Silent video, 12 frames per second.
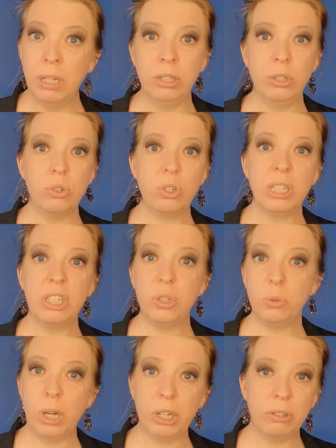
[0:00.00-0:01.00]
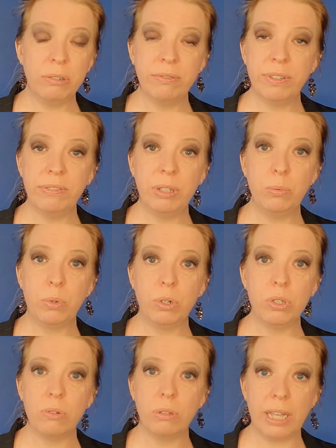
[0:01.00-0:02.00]
usually 250
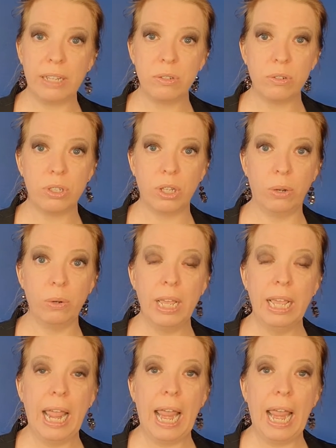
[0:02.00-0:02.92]
words or less or so.